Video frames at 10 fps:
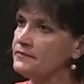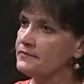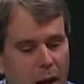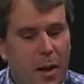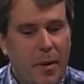
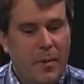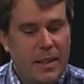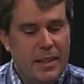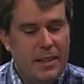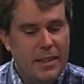Um,
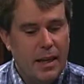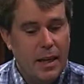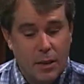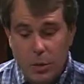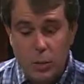is
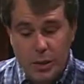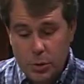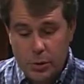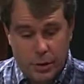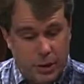uh, we do
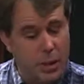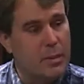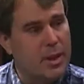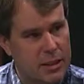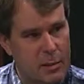it during the summer.
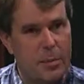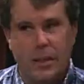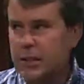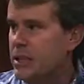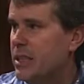That's the
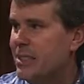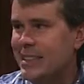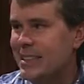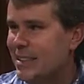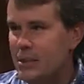biggest thing. Is, mm
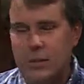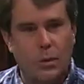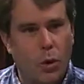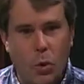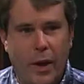-hmm. is mm-hmm. there's
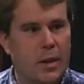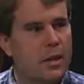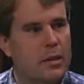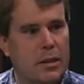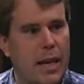no way that
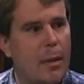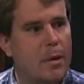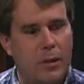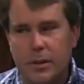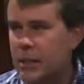this could happen
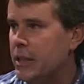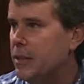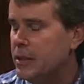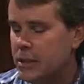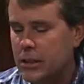yeah. during the year.
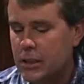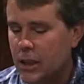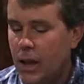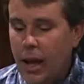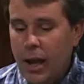It's such a
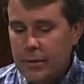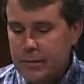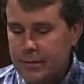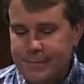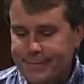
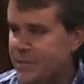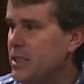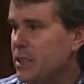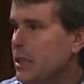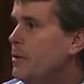
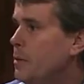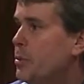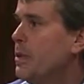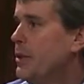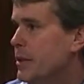you live and
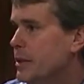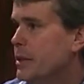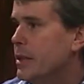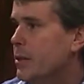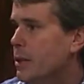breathe this
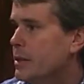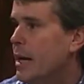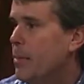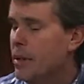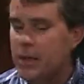thing yeah. while it's
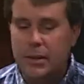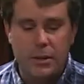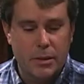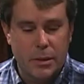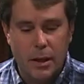happening.
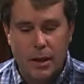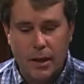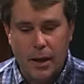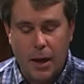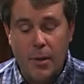There's
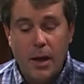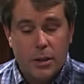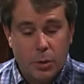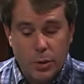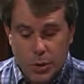uh, um,
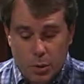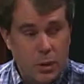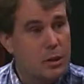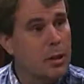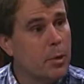so it, so it's
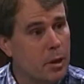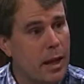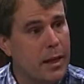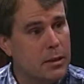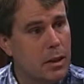a summer
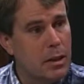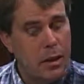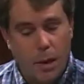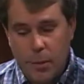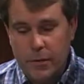class. Uh,
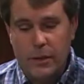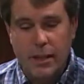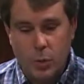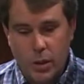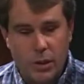um, over ten.
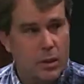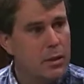But weeks. it is